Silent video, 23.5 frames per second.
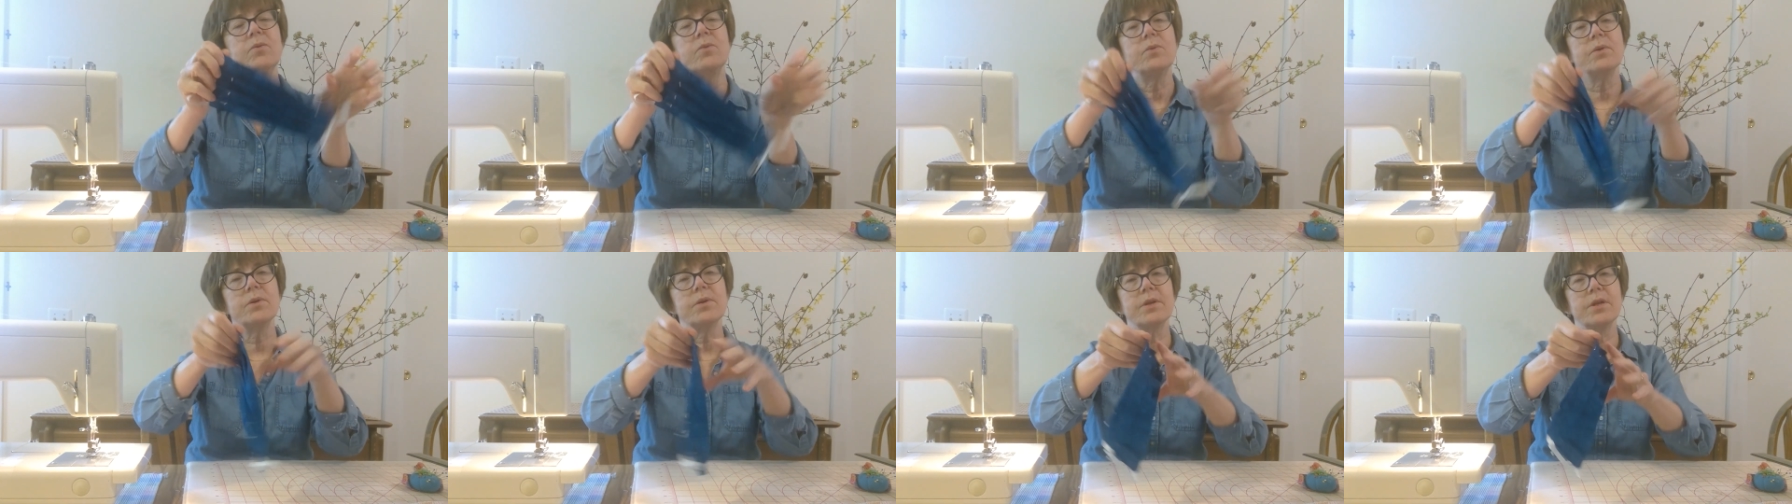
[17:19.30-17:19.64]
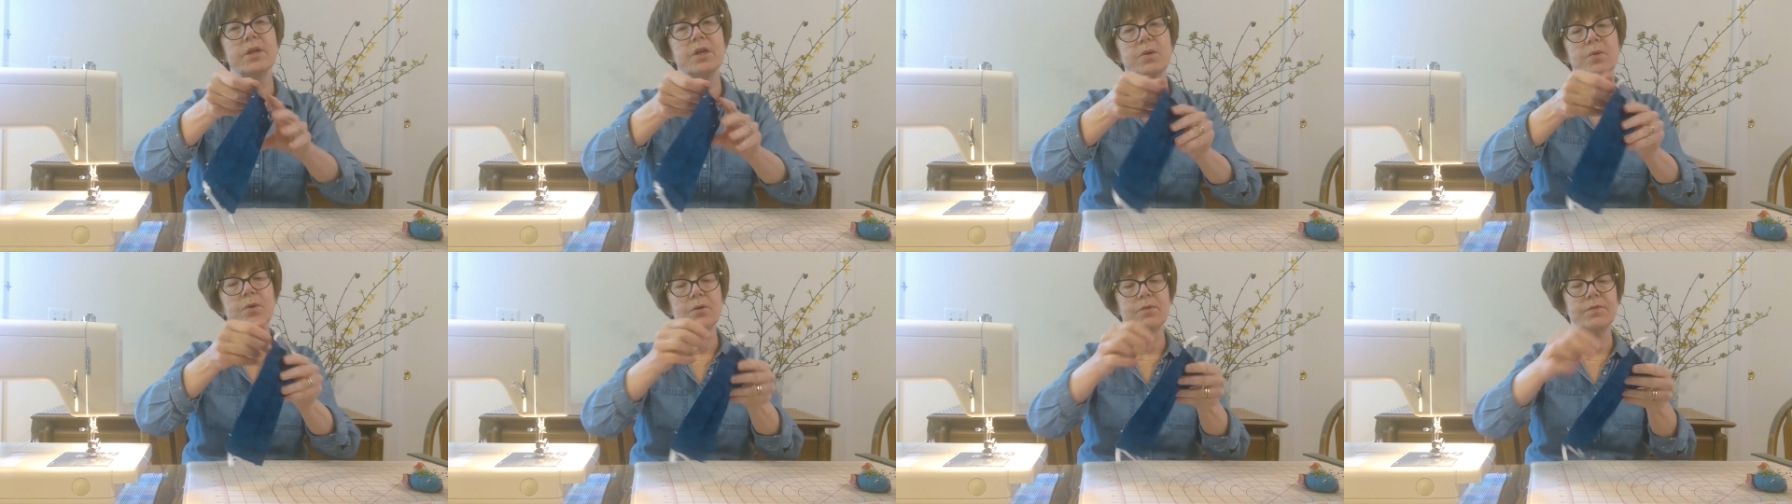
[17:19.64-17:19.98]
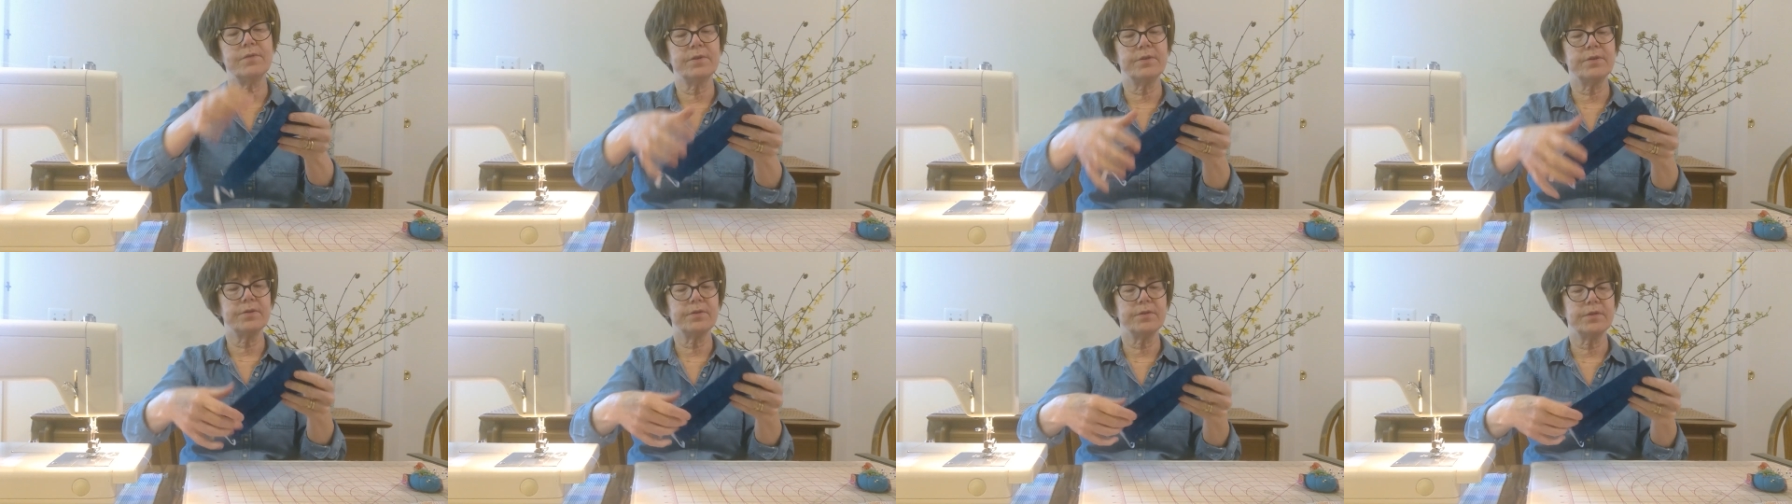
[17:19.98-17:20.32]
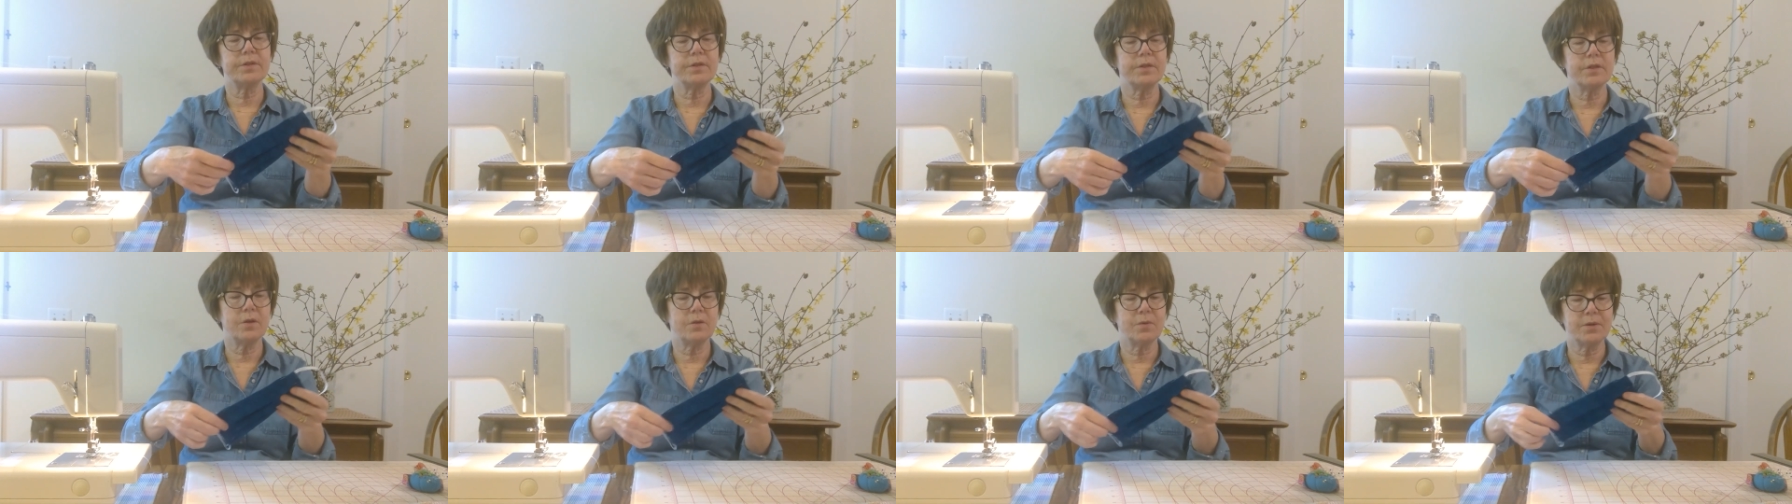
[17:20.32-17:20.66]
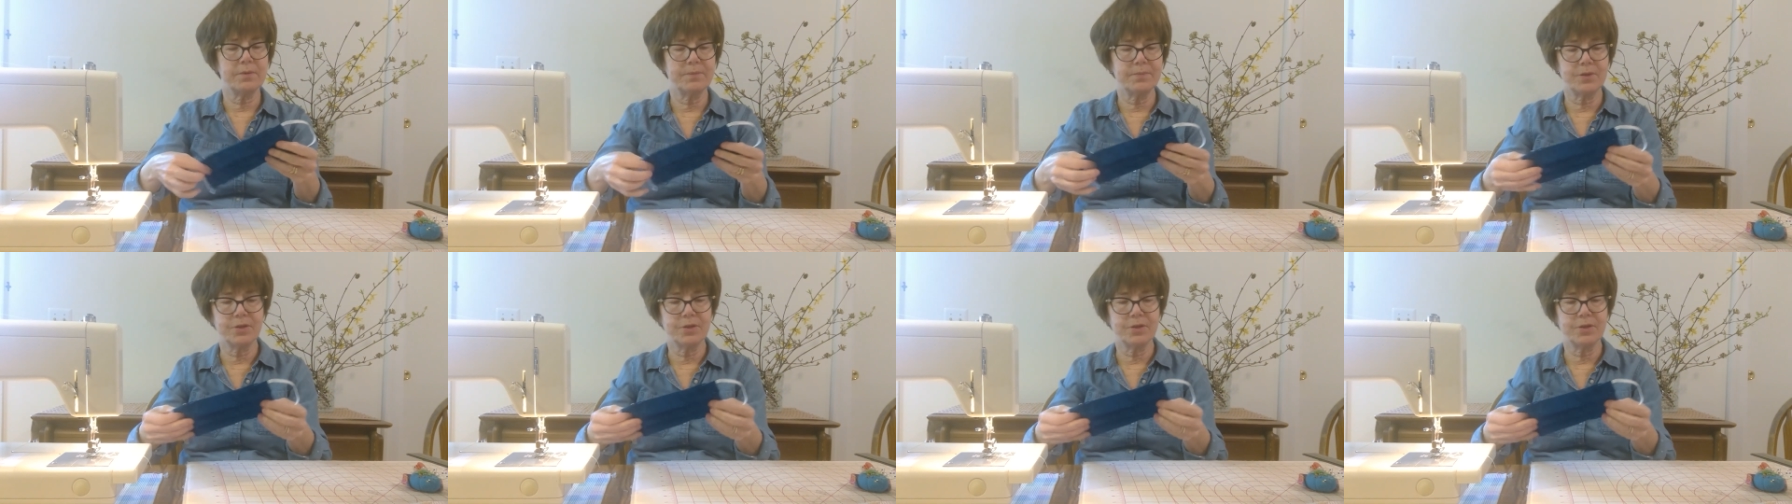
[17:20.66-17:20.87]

We're going to go over to the sewing